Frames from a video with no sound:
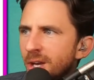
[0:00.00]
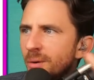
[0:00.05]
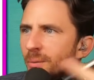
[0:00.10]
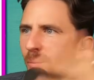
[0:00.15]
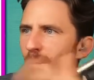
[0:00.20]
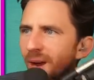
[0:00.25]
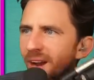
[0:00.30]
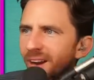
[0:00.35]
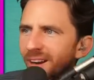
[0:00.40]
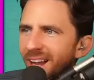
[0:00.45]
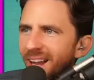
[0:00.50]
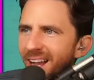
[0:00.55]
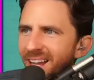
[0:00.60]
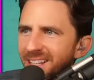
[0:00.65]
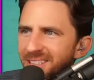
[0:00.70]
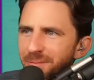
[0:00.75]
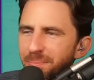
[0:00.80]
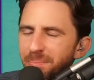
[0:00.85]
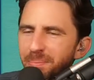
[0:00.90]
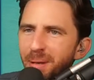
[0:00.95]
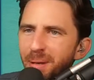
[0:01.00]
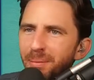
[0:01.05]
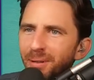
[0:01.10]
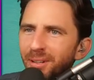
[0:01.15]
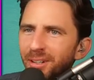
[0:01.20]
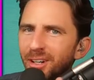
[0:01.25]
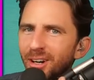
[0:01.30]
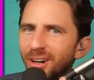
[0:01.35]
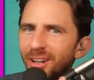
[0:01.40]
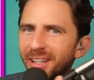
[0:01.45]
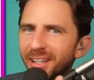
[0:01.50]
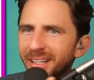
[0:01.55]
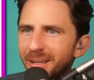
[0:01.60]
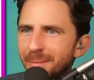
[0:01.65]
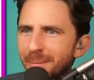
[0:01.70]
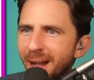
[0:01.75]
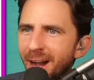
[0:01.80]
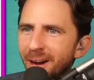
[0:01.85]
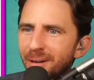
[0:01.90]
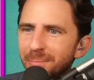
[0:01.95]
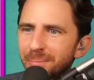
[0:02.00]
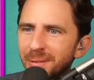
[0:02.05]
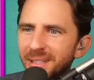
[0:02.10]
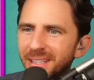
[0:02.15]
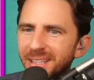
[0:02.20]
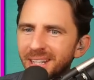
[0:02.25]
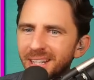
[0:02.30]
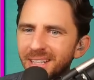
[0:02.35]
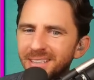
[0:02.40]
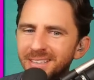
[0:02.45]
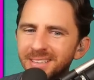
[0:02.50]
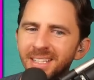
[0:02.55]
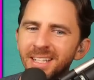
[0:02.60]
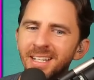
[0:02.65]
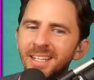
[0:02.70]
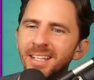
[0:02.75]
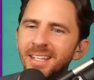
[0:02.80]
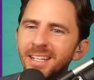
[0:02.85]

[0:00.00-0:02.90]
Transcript: whereas people are calling him out because